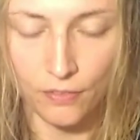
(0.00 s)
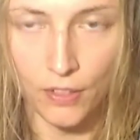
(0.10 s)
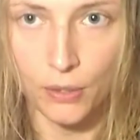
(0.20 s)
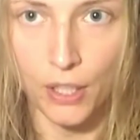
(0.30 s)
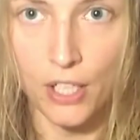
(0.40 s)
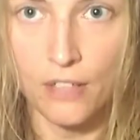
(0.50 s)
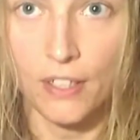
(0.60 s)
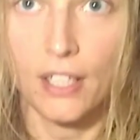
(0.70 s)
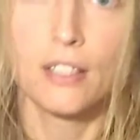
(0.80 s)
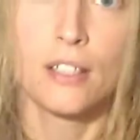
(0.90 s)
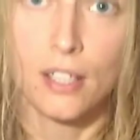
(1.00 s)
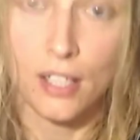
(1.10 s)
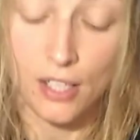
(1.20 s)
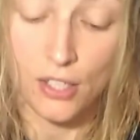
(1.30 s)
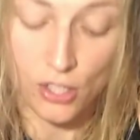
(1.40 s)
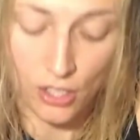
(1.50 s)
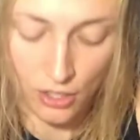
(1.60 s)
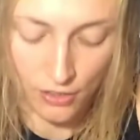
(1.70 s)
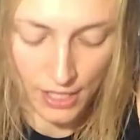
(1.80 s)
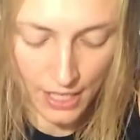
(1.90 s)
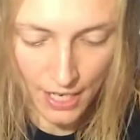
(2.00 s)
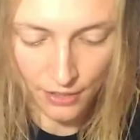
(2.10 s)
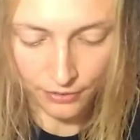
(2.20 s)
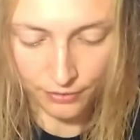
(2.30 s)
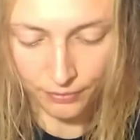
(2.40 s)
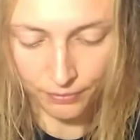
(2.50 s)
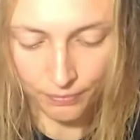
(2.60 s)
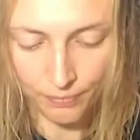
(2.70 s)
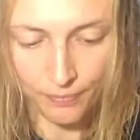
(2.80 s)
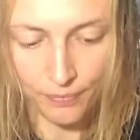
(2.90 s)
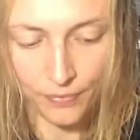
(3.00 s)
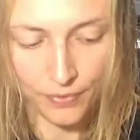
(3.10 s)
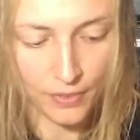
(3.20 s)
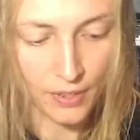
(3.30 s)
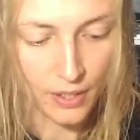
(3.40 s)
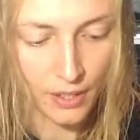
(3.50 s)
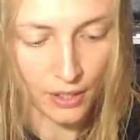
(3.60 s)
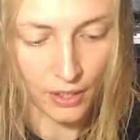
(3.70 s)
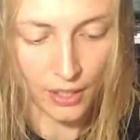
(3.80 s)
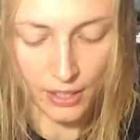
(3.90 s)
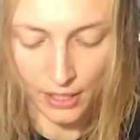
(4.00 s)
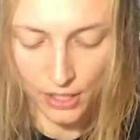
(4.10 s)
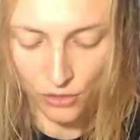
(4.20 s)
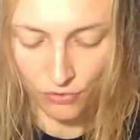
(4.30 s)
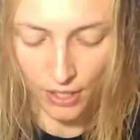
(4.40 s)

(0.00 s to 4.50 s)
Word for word: Oh, fold it over, secure it down. I need to